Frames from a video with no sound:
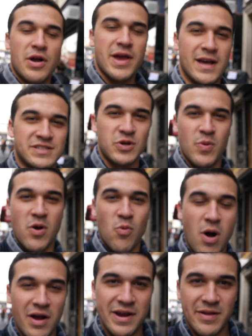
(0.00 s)
Okay, so we're
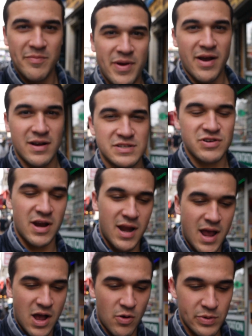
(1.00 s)
walking in Paris right
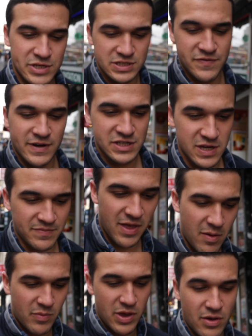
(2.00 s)
now. We just finished up
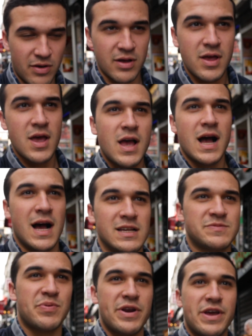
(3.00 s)
that meal. Uh,
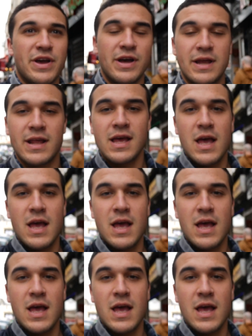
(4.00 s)
it's pretty good.